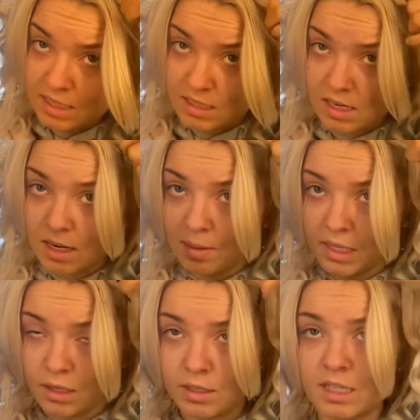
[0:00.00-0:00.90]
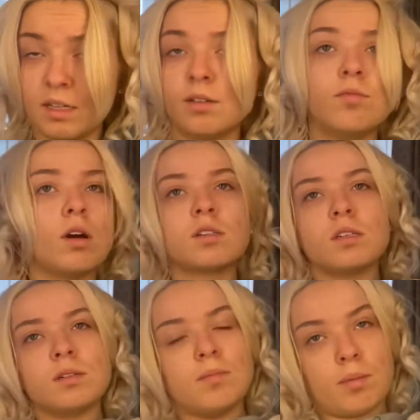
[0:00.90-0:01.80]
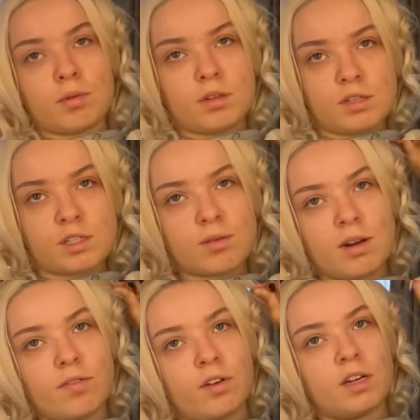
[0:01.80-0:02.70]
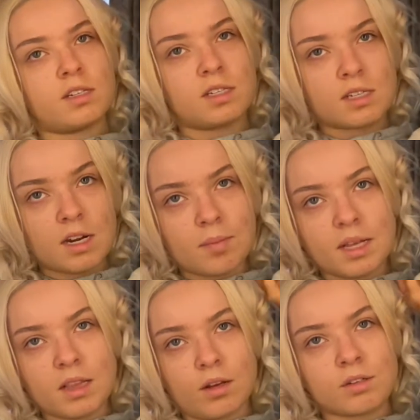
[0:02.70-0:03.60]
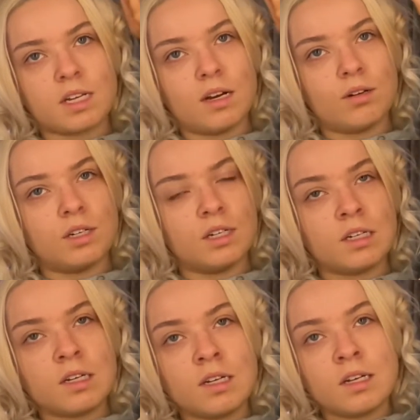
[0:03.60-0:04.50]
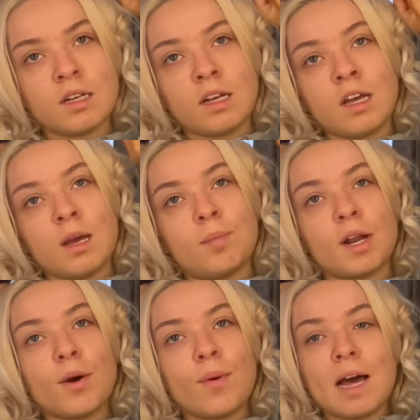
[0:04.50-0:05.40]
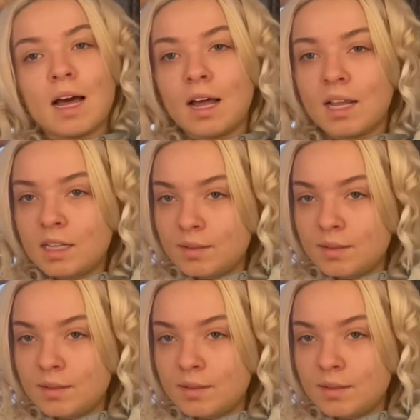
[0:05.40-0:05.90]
is going to be in lockdown and Ross's, my brother's 21st is going to be in lockdown and but oh well.